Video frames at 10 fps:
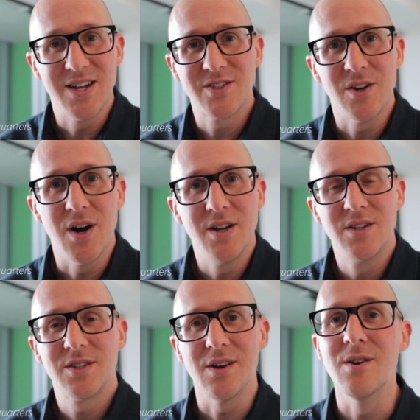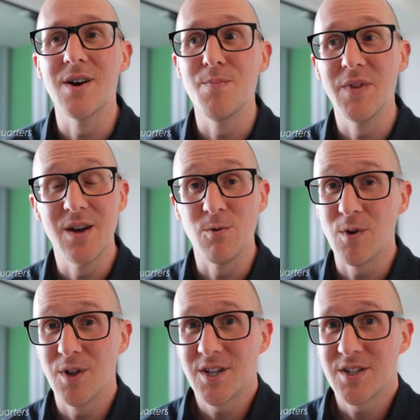that site. So yeah,
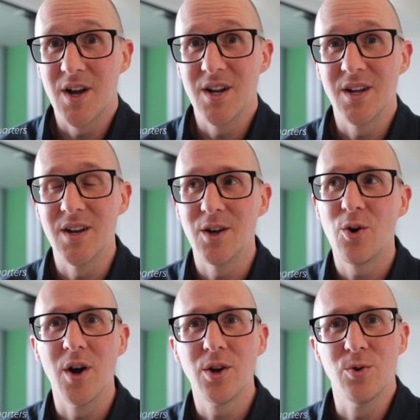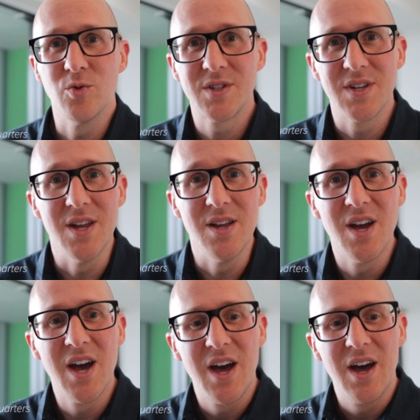real exciting and quite cool to see,